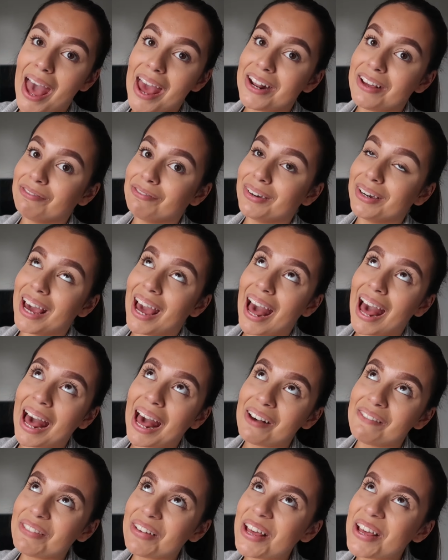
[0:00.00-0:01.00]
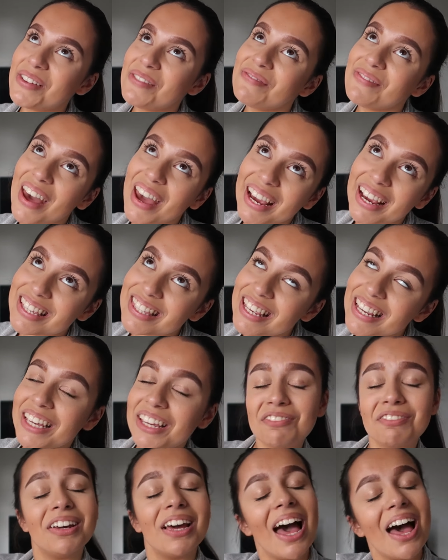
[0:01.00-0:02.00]
And if we have,
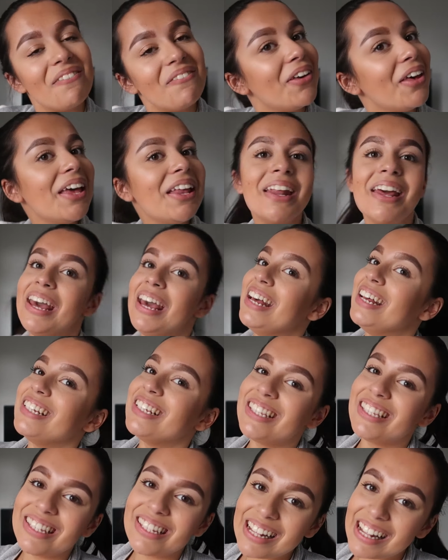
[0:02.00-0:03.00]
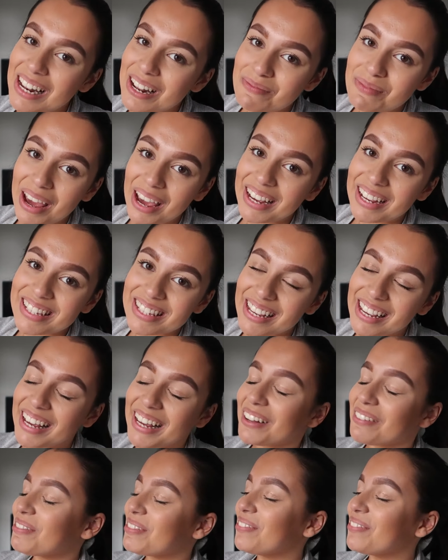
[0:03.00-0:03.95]
amazing. If we haven't, still amazing.